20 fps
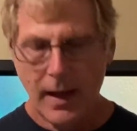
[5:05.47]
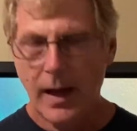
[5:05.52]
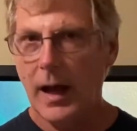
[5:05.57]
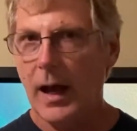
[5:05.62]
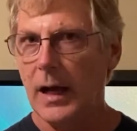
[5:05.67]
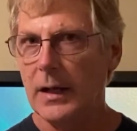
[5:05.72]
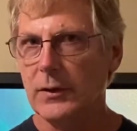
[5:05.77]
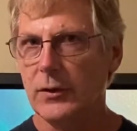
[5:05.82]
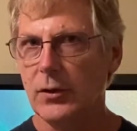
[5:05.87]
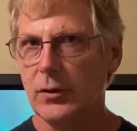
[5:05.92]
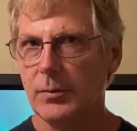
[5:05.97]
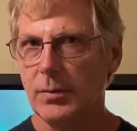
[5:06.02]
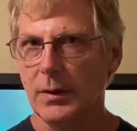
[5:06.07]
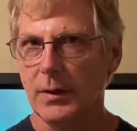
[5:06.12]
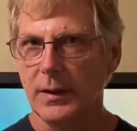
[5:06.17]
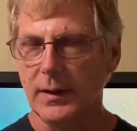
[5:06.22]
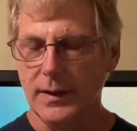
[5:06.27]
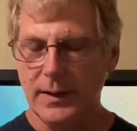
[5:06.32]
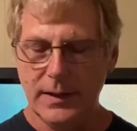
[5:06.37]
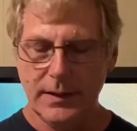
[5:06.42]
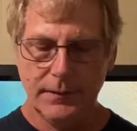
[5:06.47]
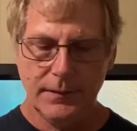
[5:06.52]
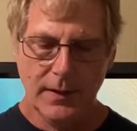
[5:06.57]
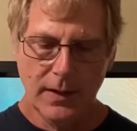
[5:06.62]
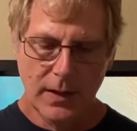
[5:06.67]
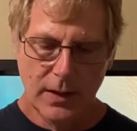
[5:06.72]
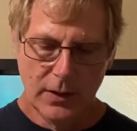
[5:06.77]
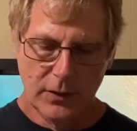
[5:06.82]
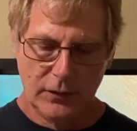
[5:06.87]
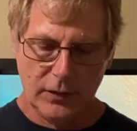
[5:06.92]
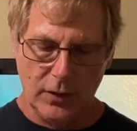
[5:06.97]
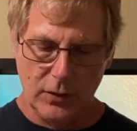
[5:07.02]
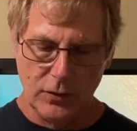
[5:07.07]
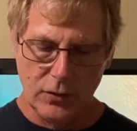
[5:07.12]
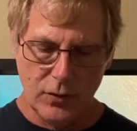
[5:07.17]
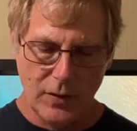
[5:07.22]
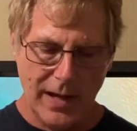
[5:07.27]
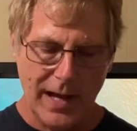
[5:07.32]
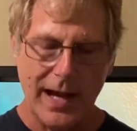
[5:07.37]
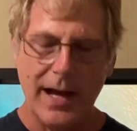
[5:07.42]
I do believe. So
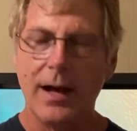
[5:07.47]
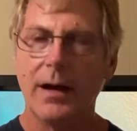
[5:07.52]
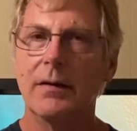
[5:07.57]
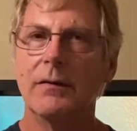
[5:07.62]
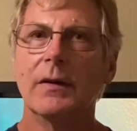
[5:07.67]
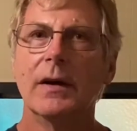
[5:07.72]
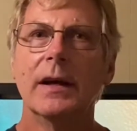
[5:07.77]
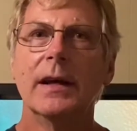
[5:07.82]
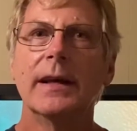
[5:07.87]
you have